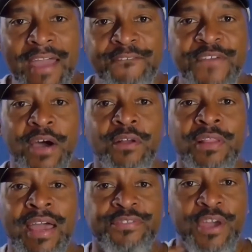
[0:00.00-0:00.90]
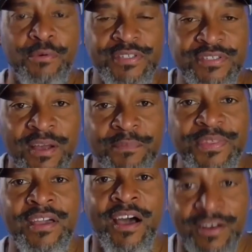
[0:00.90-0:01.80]
felt like there was
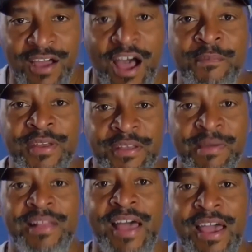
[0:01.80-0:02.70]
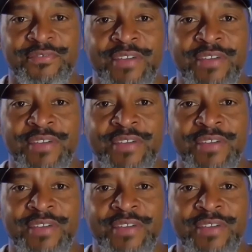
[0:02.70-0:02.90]
something uncommon in my life.